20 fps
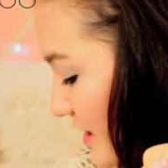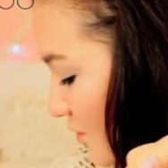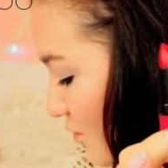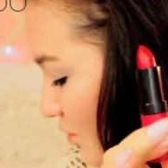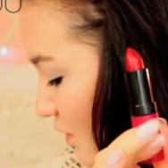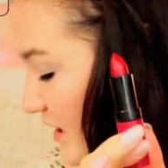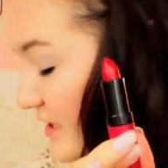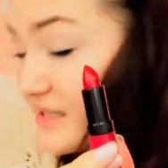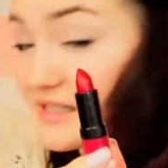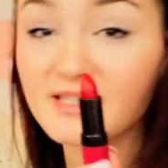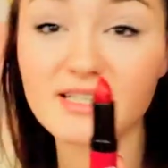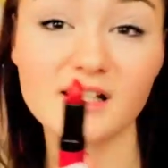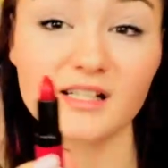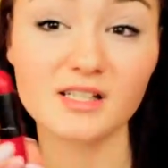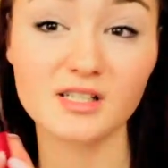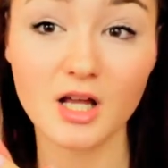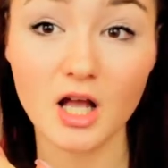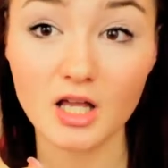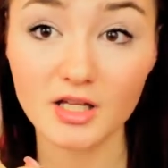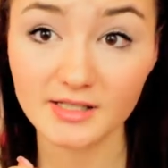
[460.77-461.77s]
It was
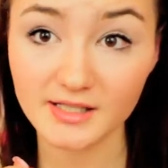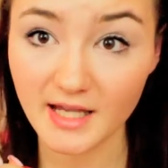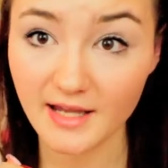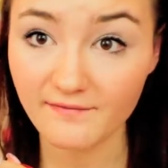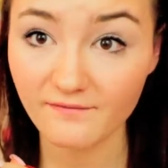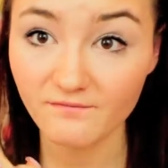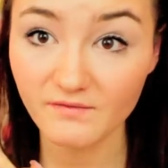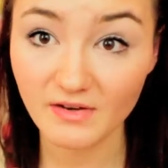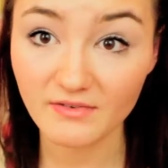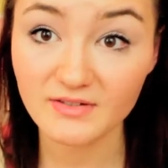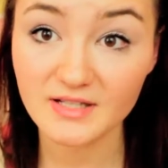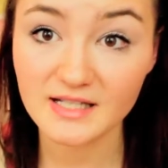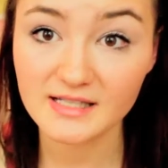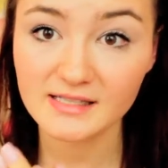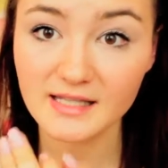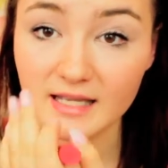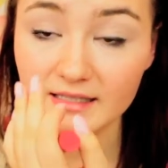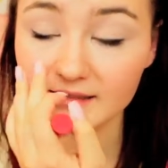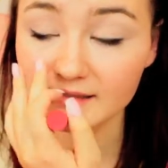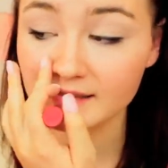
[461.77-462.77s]

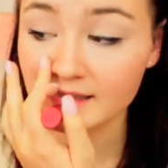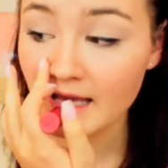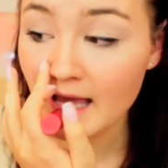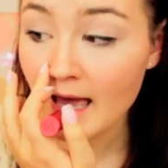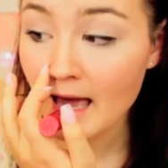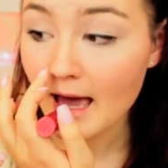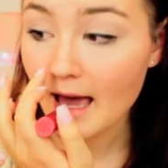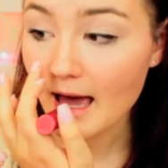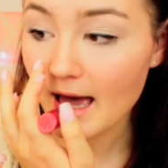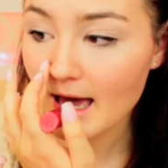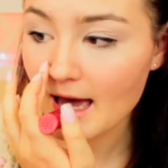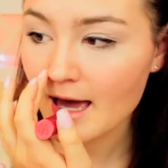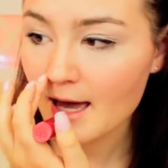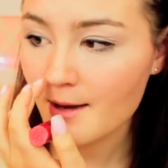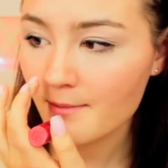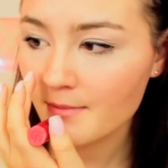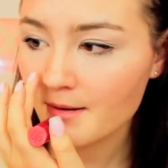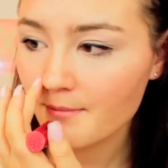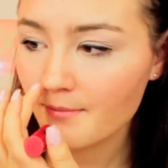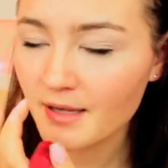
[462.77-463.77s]

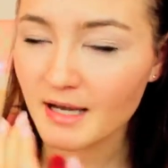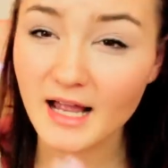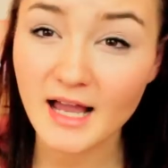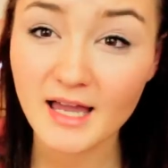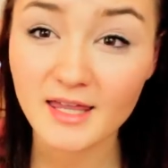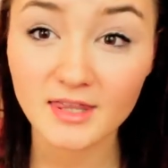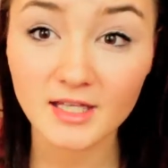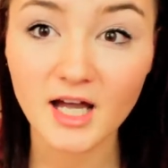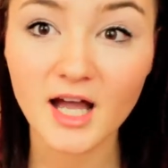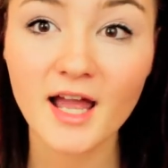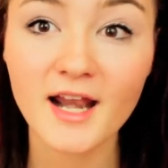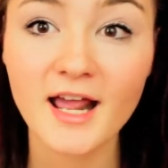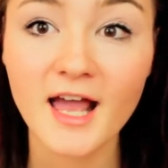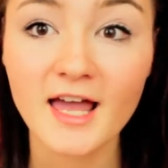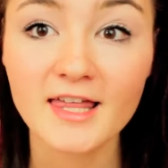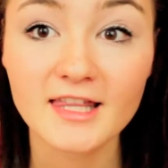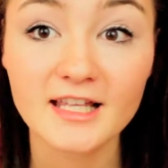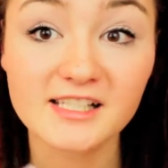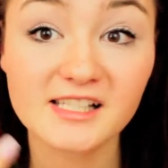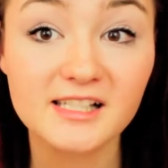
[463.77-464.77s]
$6.50, but I thought
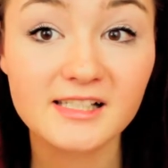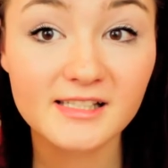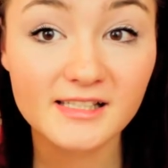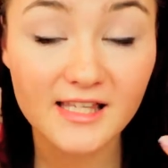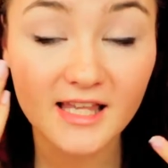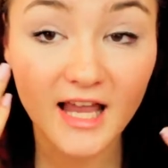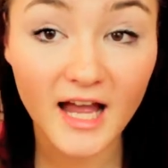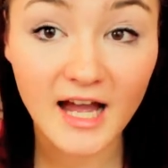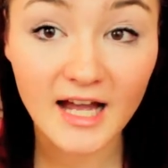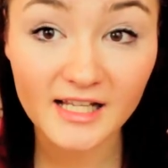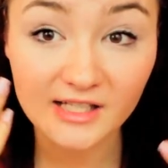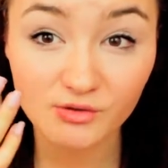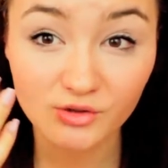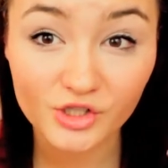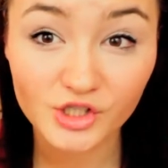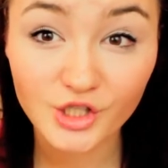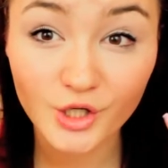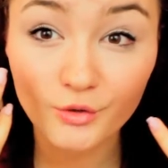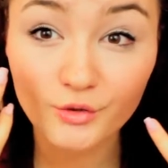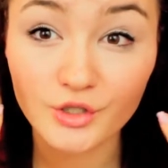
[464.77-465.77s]
that since the eyes
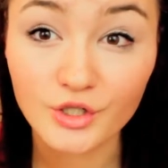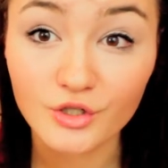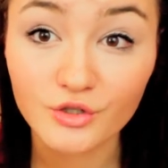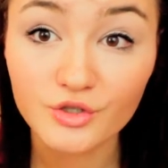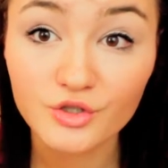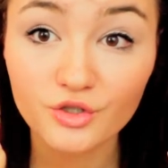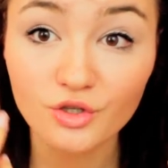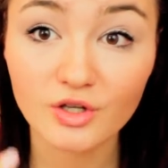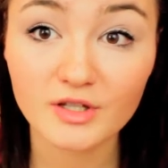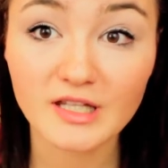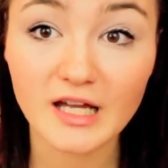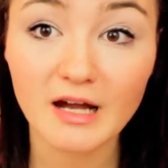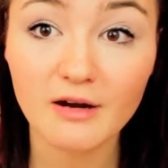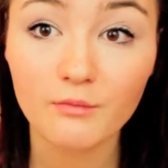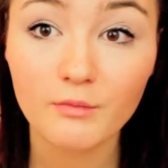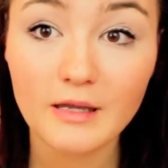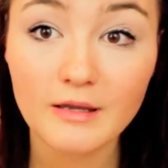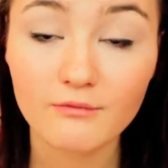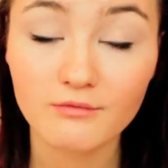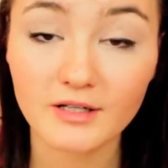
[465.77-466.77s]
were so neutral
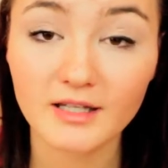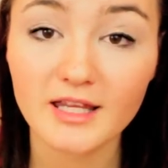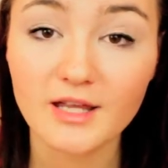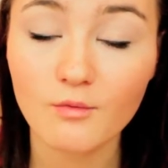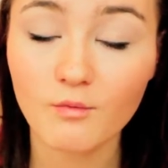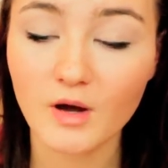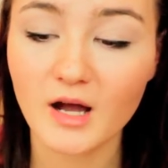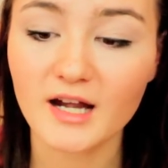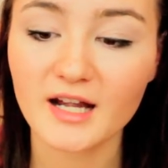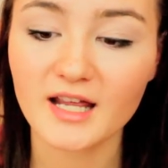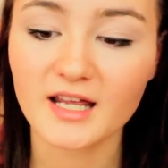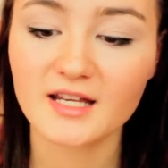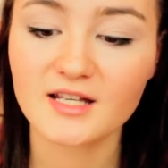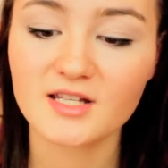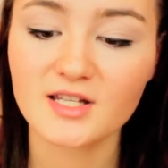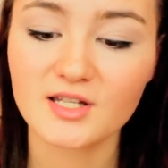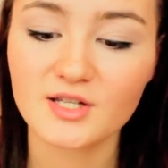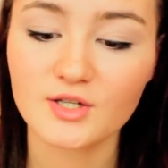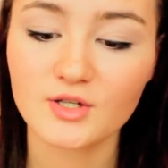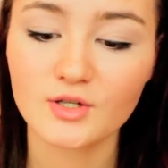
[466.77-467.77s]
that we really
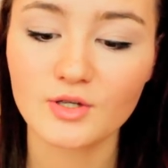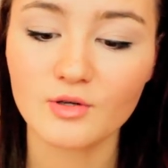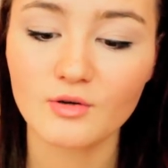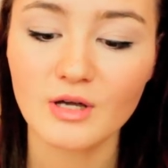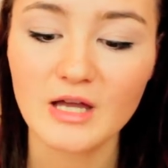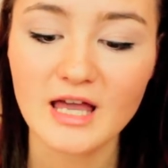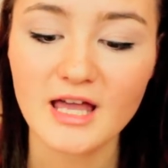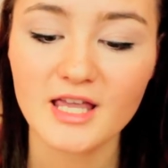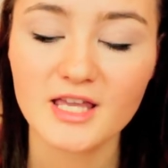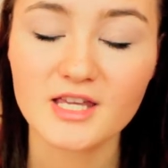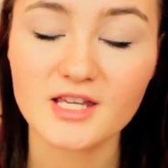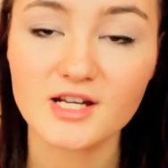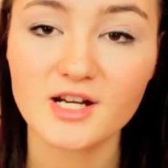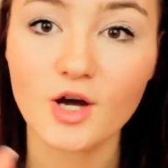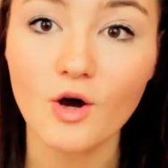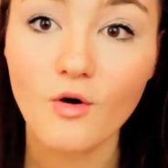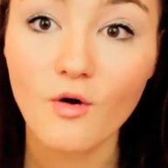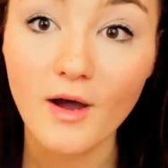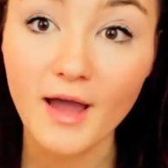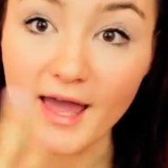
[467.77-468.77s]
wanted to, you
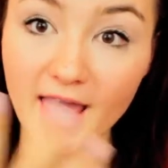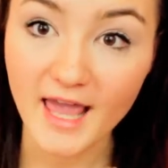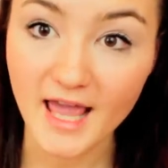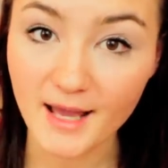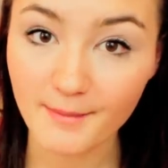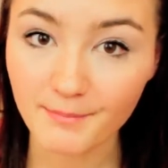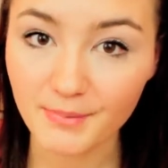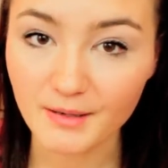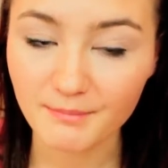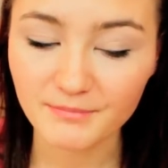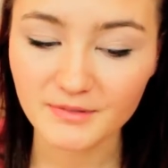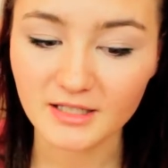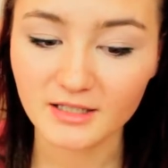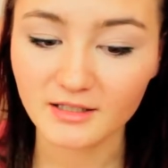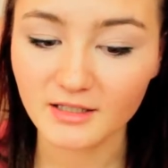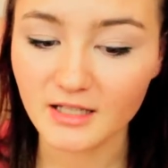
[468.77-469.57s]
know, amp up the